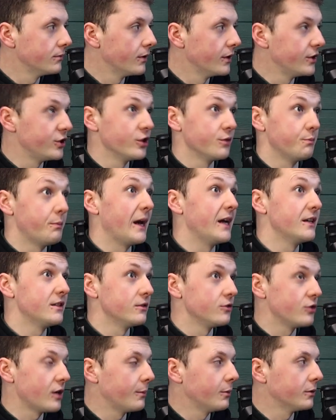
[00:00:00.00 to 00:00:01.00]
It's just
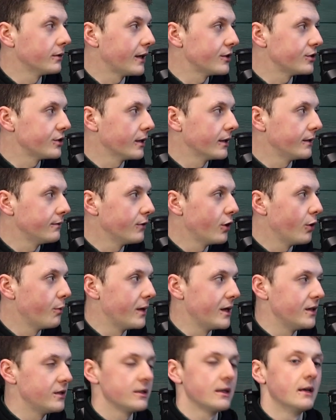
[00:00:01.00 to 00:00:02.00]
bass and treble actually, no
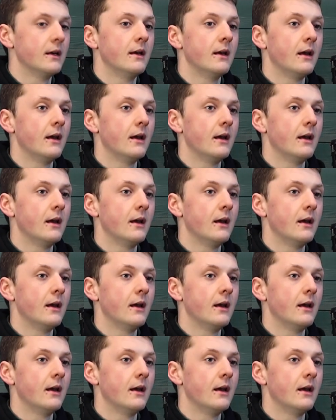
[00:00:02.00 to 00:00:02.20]
mids.